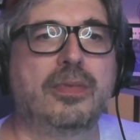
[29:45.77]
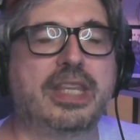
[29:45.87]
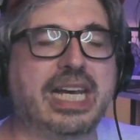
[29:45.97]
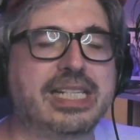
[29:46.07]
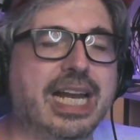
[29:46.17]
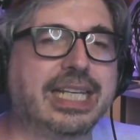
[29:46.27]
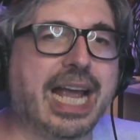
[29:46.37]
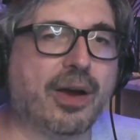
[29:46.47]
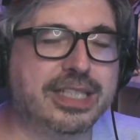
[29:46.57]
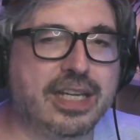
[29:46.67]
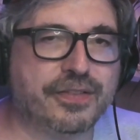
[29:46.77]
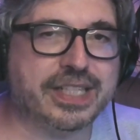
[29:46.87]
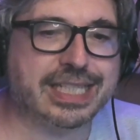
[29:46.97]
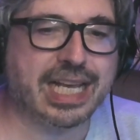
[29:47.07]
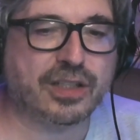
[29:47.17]
that is not a guarantee of
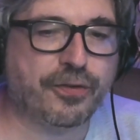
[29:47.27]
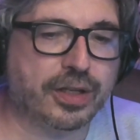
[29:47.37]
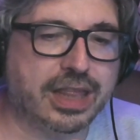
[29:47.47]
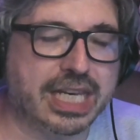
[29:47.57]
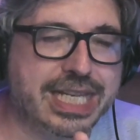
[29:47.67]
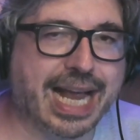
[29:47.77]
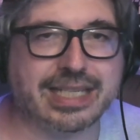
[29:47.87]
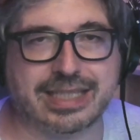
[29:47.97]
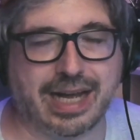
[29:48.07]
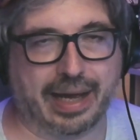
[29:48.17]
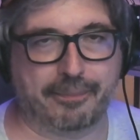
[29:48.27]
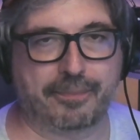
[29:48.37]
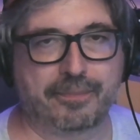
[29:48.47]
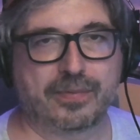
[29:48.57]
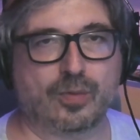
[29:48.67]
success for the next time,
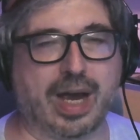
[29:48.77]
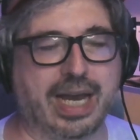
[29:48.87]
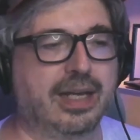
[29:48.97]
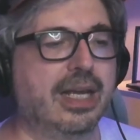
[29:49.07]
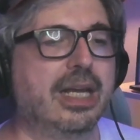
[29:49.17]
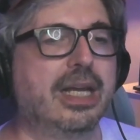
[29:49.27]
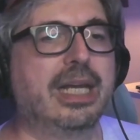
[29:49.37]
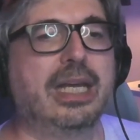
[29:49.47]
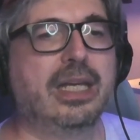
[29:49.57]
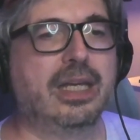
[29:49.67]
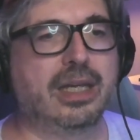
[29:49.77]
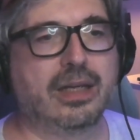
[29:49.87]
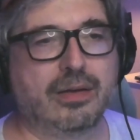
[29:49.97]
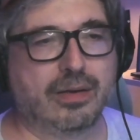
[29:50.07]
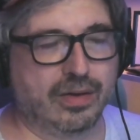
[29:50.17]
right?
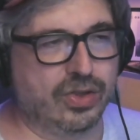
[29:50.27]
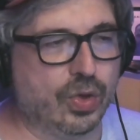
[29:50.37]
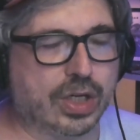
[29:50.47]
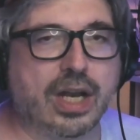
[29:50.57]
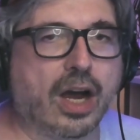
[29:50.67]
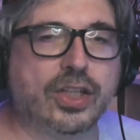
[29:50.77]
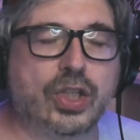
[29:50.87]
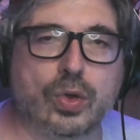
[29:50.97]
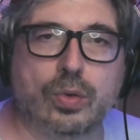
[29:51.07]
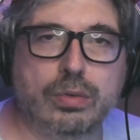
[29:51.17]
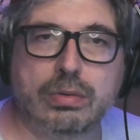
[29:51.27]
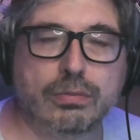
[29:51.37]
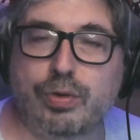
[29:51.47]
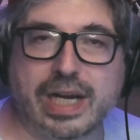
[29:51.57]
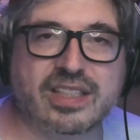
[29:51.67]
You can argue
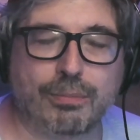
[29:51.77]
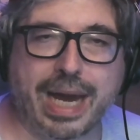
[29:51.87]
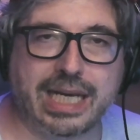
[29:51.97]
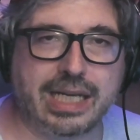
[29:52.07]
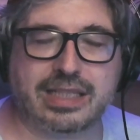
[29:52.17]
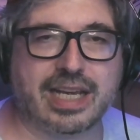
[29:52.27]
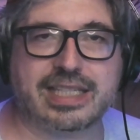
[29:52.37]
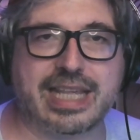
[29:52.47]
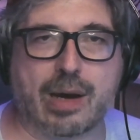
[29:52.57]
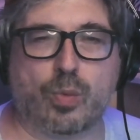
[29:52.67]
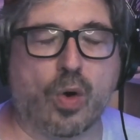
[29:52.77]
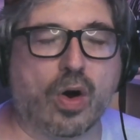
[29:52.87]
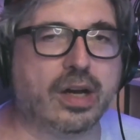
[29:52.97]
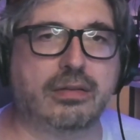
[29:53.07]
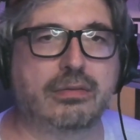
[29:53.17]
WrestleMania does that,
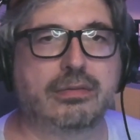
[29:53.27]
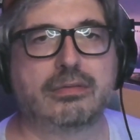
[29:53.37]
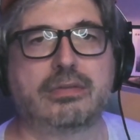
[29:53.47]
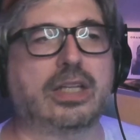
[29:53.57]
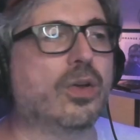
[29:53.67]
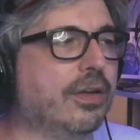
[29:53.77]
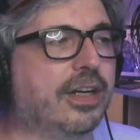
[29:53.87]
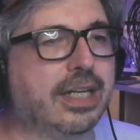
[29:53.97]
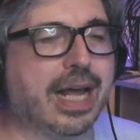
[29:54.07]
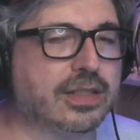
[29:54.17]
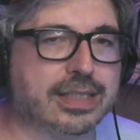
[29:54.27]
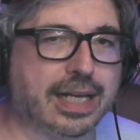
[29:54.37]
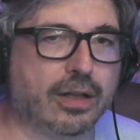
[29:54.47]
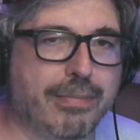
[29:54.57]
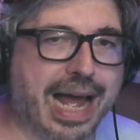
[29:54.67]
Warren. They don't even announce a
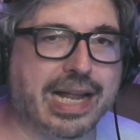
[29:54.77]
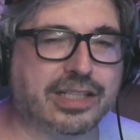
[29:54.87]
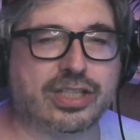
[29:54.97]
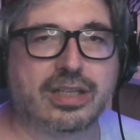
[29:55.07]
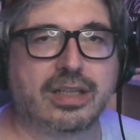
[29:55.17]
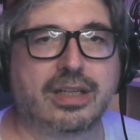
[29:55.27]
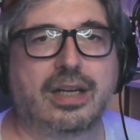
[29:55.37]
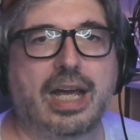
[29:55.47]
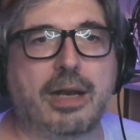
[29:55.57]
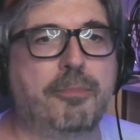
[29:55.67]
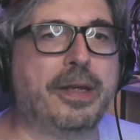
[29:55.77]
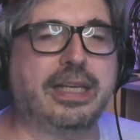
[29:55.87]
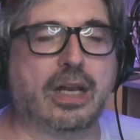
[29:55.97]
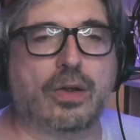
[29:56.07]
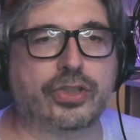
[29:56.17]
single match. And,
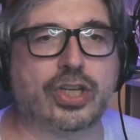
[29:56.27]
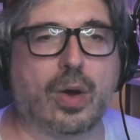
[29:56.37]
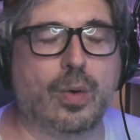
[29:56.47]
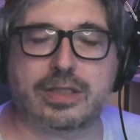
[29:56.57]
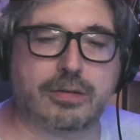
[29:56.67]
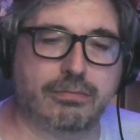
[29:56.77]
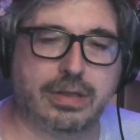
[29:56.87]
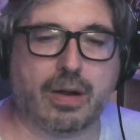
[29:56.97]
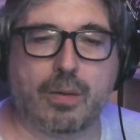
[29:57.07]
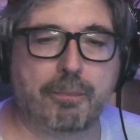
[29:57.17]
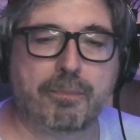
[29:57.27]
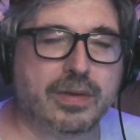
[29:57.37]
you know, the show is, you know,